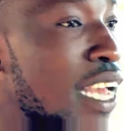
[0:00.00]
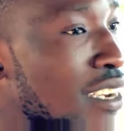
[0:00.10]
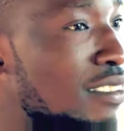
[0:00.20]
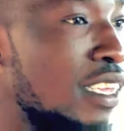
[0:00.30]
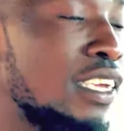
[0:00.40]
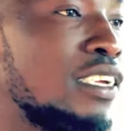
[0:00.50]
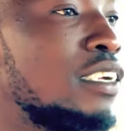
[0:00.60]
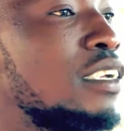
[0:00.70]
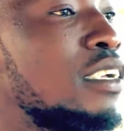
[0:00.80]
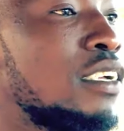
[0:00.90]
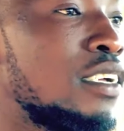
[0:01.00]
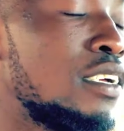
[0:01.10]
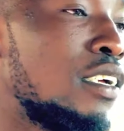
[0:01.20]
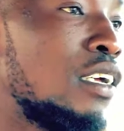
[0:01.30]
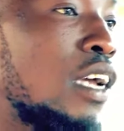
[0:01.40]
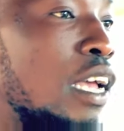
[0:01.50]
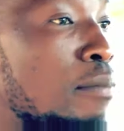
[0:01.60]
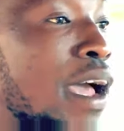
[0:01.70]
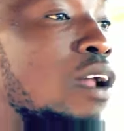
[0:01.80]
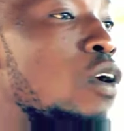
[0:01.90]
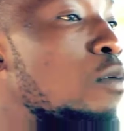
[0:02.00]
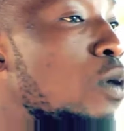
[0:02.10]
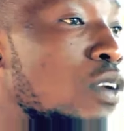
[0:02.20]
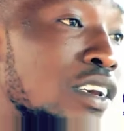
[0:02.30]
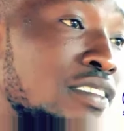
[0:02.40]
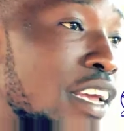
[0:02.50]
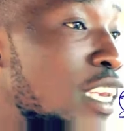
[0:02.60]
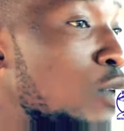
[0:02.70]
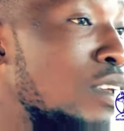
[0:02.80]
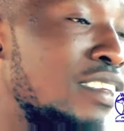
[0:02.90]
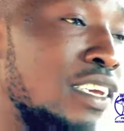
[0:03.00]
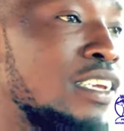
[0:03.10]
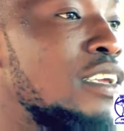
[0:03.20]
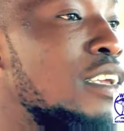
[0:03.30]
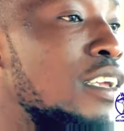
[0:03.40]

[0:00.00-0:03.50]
dancing, and my role model is Eddie Wizzy.